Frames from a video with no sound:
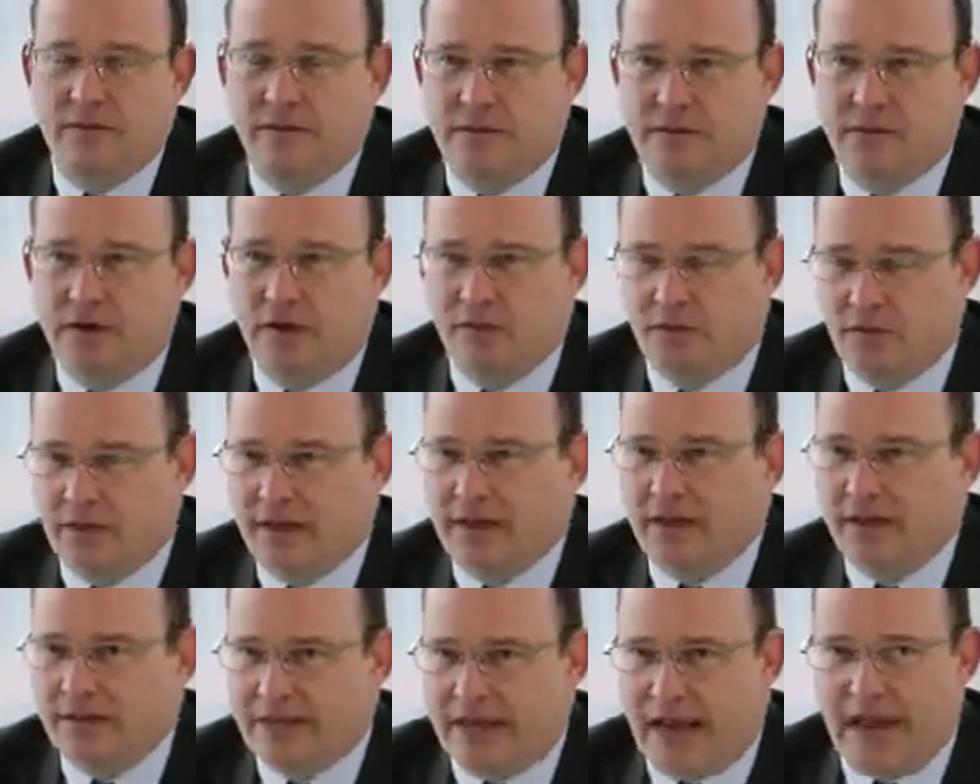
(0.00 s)
generally
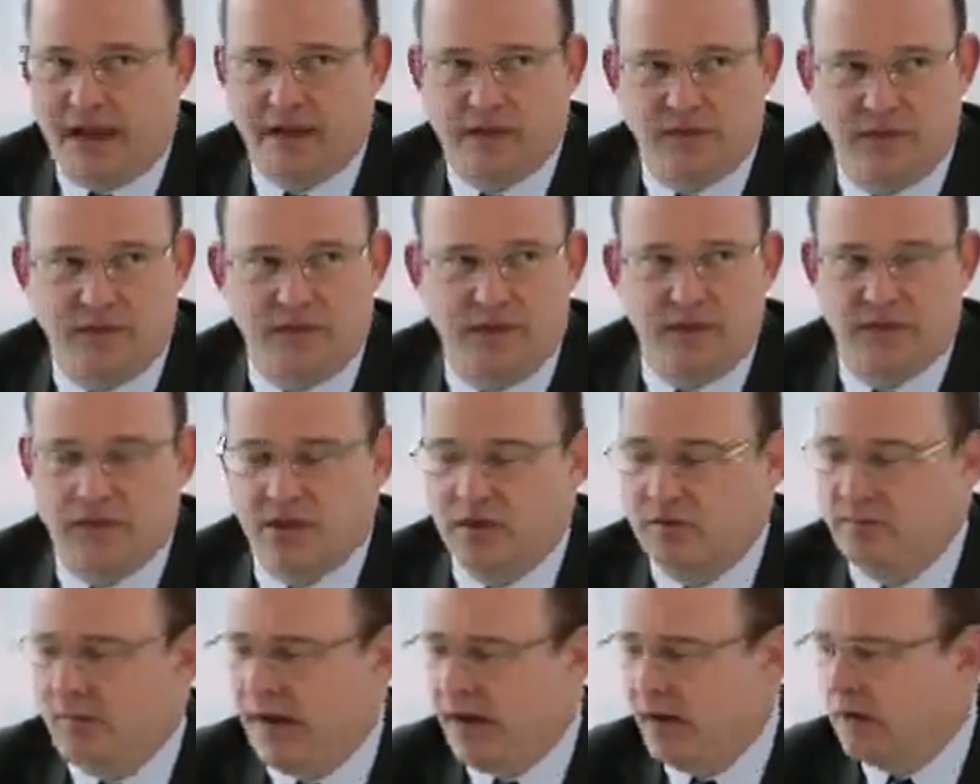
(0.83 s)
in a
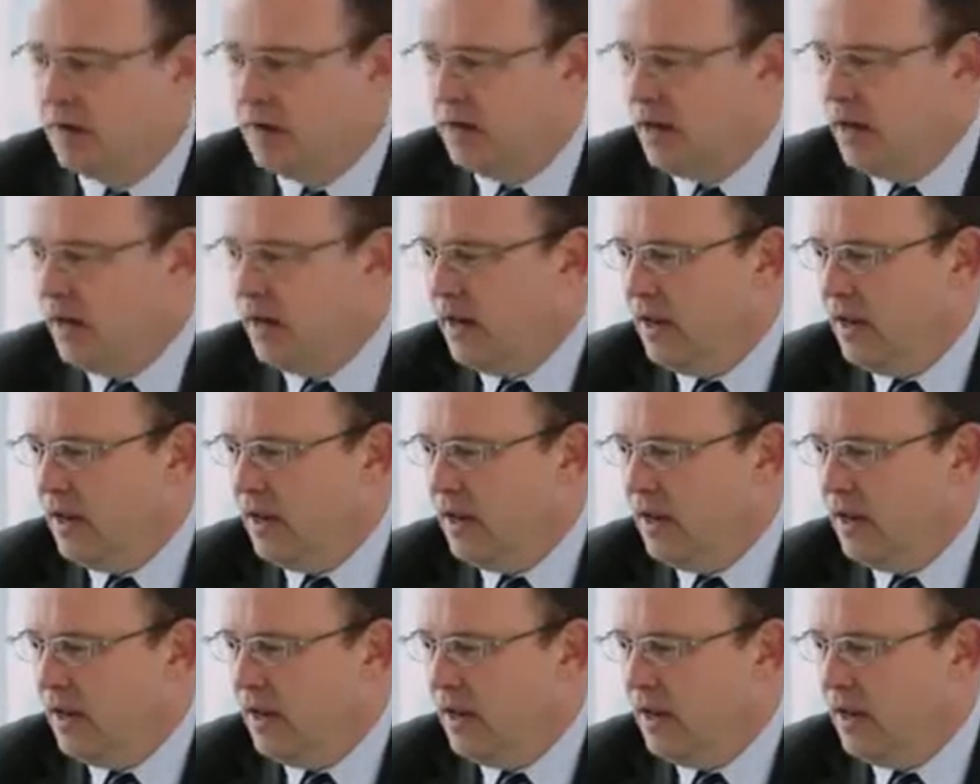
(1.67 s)
tax-efficient manner.